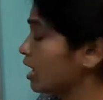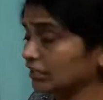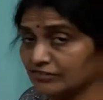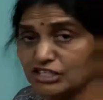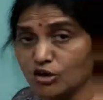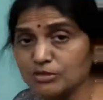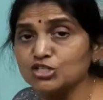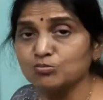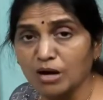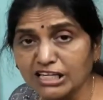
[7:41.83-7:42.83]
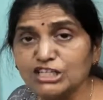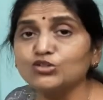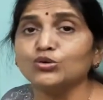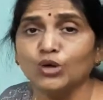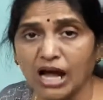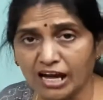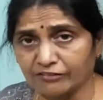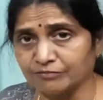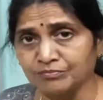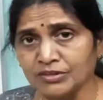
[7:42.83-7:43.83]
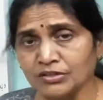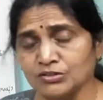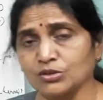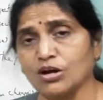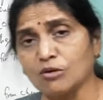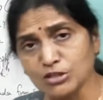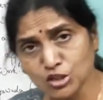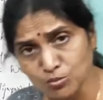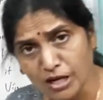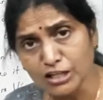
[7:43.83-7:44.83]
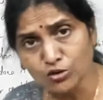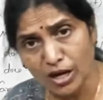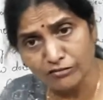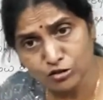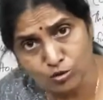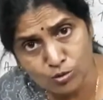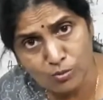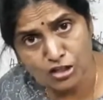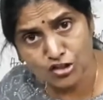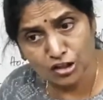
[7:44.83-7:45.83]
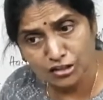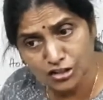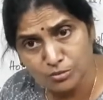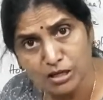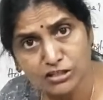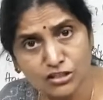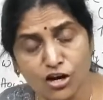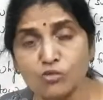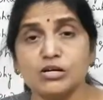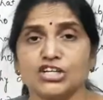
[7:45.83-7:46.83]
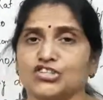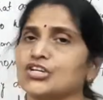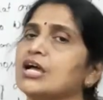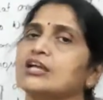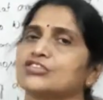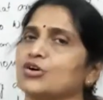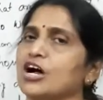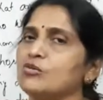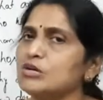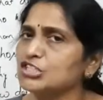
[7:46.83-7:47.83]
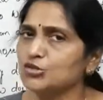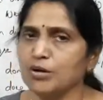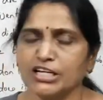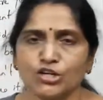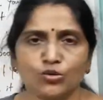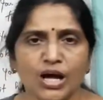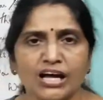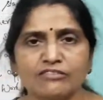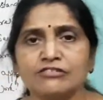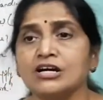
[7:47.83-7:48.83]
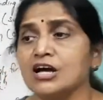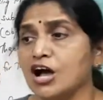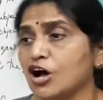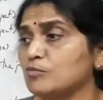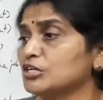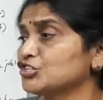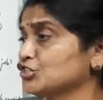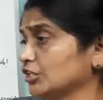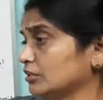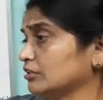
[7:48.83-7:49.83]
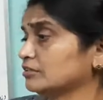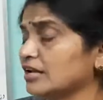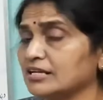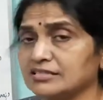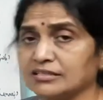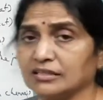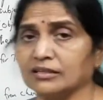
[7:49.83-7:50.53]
otherwise how much money do you have? So how much money you have? So much or this much or how much? So how much money you have? How much does